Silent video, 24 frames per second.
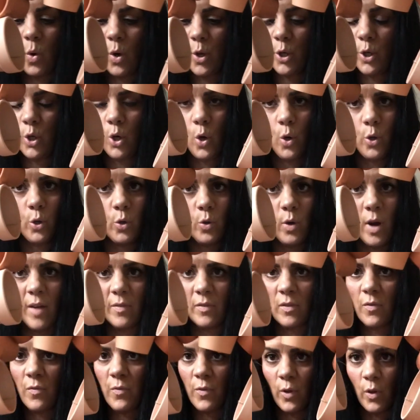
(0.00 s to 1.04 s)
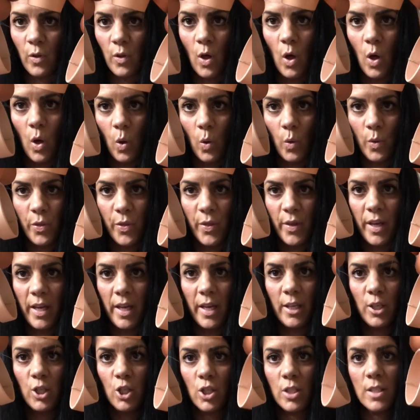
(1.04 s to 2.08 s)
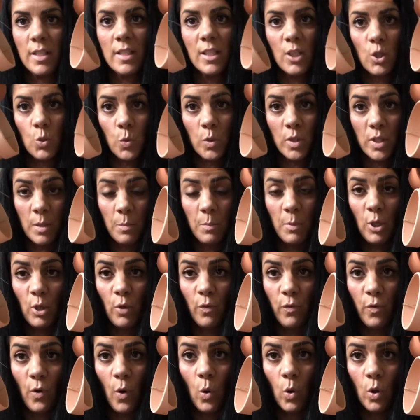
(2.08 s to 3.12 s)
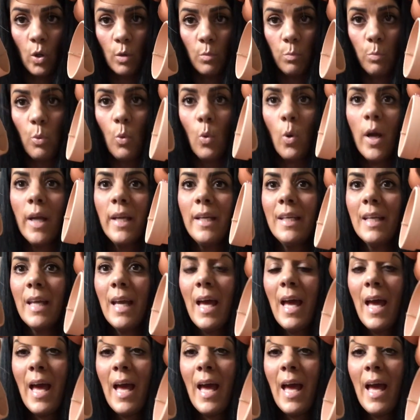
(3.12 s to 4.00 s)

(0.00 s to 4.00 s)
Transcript: You know, you don't have to fill the whole thing, just this one to be a focal point,